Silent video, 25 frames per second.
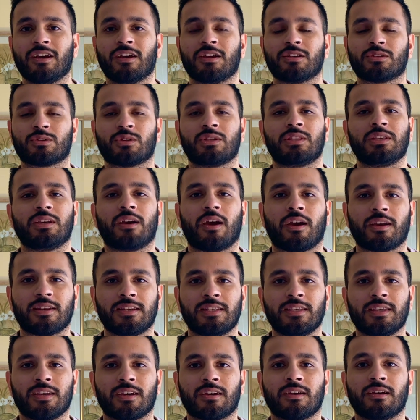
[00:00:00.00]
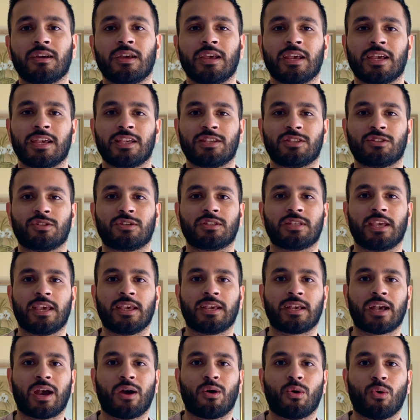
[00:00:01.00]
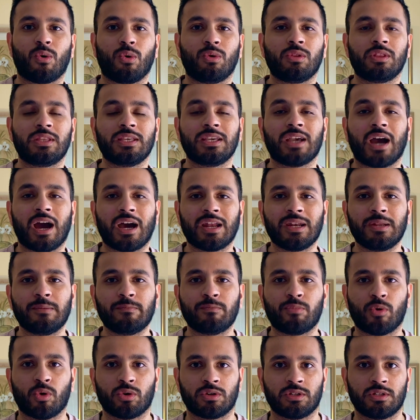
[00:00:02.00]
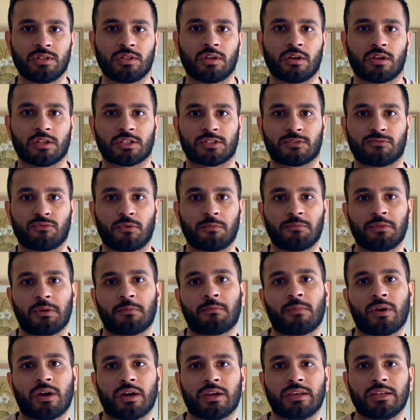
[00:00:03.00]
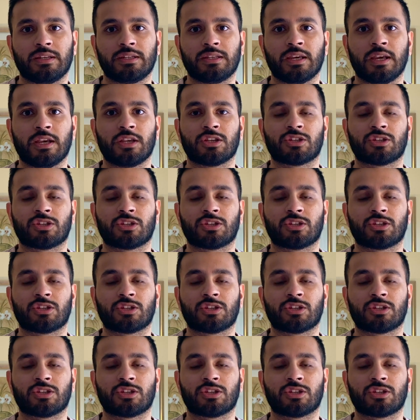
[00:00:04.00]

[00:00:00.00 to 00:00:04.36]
So the idea is to take out all the unimportant tasks from your mind